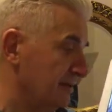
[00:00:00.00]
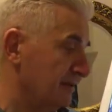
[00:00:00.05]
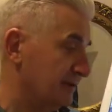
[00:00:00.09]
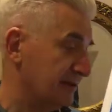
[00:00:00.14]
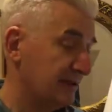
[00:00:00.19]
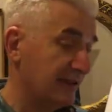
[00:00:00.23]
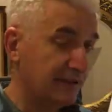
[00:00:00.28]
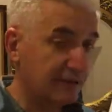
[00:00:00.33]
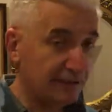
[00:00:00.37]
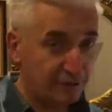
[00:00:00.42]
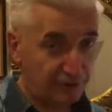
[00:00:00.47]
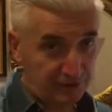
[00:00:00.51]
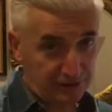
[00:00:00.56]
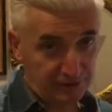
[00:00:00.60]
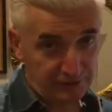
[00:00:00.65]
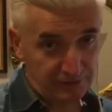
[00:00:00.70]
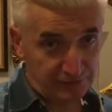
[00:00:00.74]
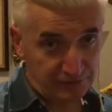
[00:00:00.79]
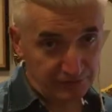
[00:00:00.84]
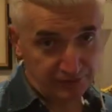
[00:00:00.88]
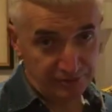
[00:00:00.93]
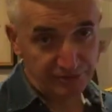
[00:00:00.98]
again, you
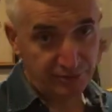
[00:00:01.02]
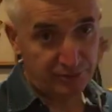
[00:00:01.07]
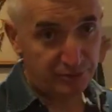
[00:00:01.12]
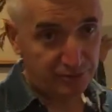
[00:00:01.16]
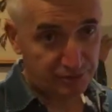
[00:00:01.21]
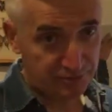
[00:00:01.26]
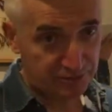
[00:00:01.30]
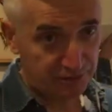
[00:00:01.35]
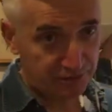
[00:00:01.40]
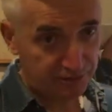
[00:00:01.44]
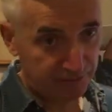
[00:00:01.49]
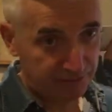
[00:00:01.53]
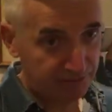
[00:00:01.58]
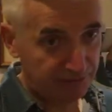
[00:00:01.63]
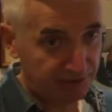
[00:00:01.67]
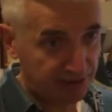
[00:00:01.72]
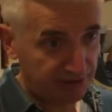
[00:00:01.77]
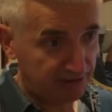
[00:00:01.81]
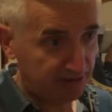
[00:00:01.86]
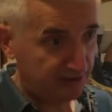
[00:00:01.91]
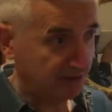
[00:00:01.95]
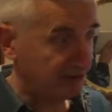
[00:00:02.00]
have the usual
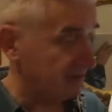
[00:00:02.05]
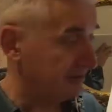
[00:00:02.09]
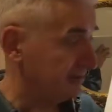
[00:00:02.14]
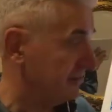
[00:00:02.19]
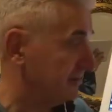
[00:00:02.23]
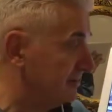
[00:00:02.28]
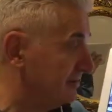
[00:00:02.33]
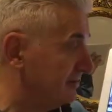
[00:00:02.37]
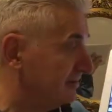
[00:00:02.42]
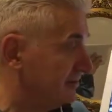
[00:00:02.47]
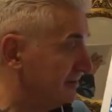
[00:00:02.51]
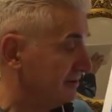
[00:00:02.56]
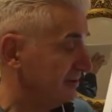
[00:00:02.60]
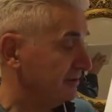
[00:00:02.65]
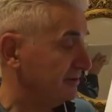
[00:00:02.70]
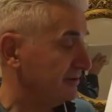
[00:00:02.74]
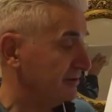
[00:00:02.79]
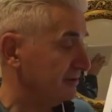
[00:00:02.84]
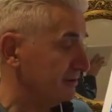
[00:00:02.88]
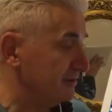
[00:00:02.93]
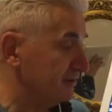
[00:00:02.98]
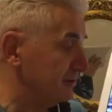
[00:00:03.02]
Romanian
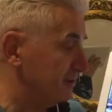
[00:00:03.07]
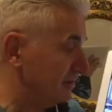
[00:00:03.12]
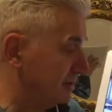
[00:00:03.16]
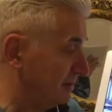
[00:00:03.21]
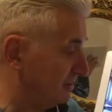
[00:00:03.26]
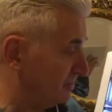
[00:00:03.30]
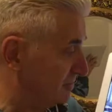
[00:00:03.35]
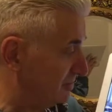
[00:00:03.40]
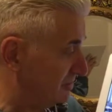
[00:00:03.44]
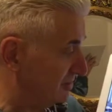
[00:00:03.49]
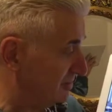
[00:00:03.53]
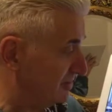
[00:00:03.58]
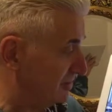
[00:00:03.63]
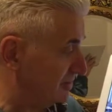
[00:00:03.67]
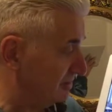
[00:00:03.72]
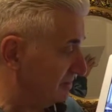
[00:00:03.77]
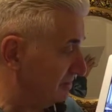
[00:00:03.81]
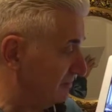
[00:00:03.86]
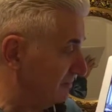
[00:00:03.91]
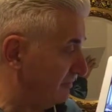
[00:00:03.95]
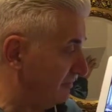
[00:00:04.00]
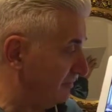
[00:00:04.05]
corruption
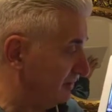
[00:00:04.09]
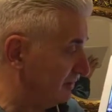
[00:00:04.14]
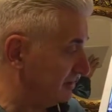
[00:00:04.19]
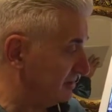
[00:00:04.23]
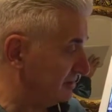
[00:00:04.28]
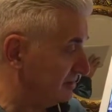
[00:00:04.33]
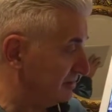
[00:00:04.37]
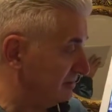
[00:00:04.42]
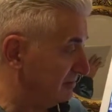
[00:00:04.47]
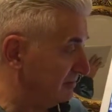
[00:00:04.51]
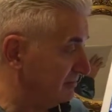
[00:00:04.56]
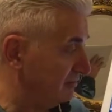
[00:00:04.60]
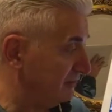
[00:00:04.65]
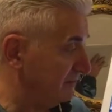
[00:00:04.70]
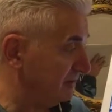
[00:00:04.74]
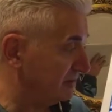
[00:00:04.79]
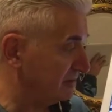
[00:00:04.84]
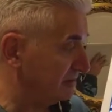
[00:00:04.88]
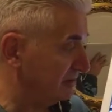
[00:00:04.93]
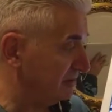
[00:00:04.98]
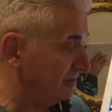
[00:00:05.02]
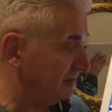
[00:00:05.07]
and things
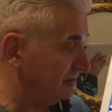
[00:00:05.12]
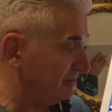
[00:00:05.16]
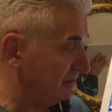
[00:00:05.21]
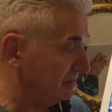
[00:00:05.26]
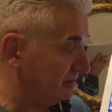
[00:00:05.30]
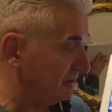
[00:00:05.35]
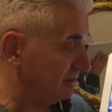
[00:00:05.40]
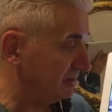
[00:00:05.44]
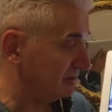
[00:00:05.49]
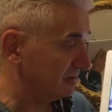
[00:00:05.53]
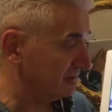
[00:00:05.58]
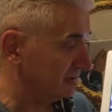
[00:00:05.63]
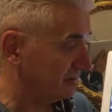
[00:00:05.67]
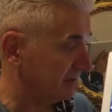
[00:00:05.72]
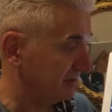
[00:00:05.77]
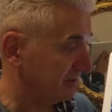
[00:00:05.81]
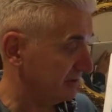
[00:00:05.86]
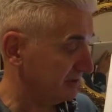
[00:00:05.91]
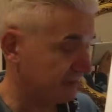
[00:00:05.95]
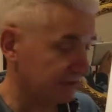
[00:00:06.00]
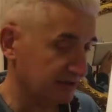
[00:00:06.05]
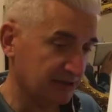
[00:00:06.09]
moving slowly because of the
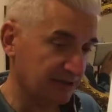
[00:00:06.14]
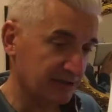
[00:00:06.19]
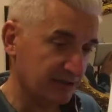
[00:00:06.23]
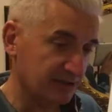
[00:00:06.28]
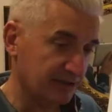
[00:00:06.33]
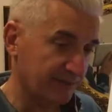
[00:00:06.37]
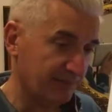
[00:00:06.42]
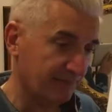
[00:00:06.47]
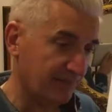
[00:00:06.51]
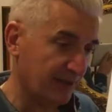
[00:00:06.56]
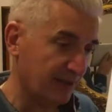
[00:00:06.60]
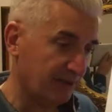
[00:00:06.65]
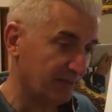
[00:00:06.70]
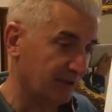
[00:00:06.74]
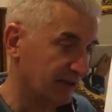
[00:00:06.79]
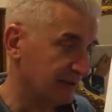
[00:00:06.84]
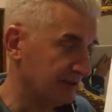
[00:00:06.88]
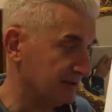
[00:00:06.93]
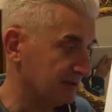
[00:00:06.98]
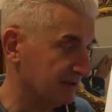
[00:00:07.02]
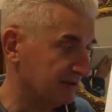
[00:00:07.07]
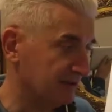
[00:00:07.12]
legislation, but
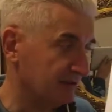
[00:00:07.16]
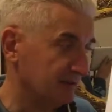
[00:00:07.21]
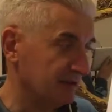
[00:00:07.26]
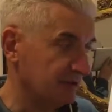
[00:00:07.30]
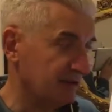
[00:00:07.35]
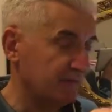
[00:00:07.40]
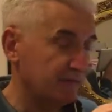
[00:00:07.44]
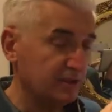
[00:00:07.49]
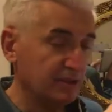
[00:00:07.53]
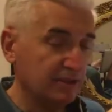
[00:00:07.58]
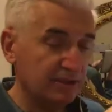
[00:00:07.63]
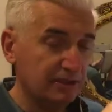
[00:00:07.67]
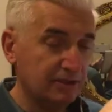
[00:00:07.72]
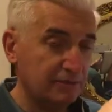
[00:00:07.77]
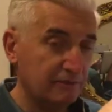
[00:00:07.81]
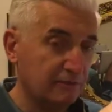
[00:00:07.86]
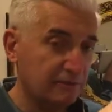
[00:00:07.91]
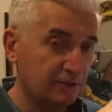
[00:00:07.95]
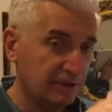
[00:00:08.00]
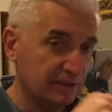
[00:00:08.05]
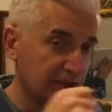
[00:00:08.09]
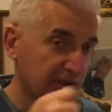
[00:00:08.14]
it's a different
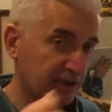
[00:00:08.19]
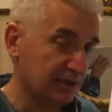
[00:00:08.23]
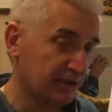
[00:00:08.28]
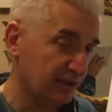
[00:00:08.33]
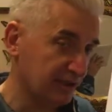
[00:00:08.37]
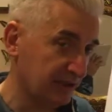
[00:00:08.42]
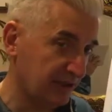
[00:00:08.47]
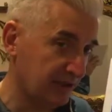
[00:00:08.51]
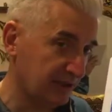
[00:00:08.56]
work ethic